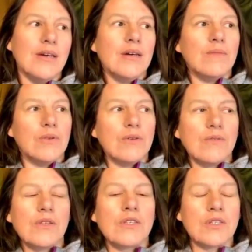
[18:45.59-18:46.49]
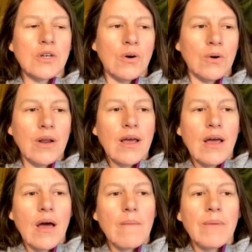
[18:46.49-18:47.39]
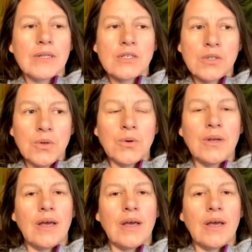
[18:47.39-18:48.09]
move the stone. But soon,